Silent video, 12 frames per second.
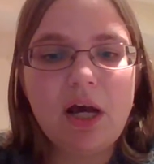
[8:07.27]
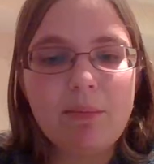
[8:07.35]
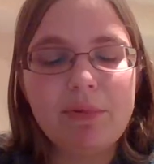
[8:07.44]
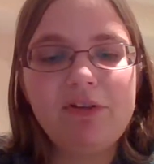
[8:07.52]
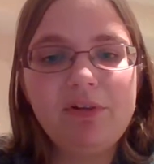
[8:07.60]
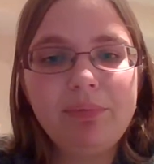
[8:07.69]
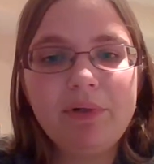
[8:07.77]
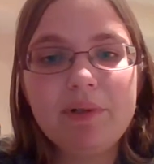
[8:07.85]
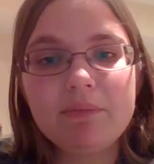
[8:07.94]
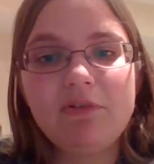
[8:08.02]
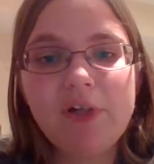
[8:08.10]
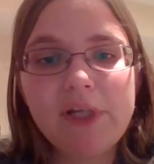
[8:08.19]
but she
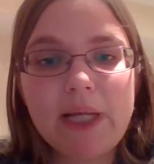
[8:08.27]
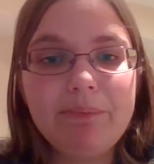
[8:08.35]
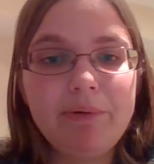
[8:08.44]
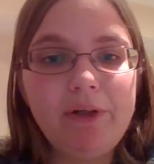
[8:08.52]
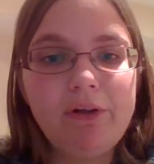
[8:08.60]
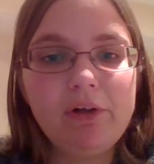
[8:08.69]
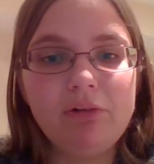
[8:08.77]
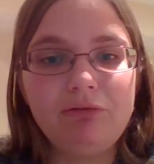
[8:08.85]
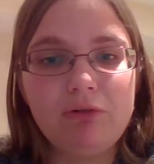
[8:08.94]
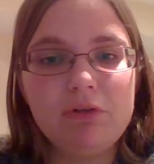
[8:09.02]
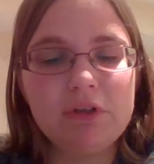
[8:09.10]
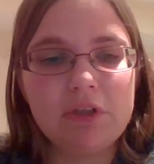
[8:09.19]
kept pretty good
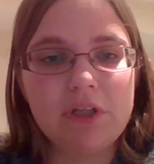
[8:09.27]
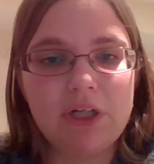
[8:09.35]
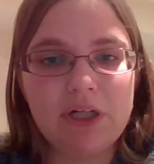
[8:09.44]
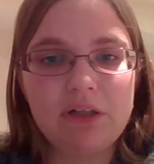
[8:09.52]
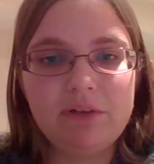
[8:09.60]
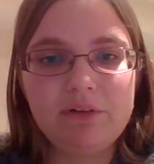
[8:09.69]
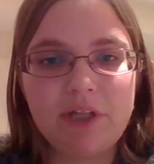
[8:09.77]
control of the class.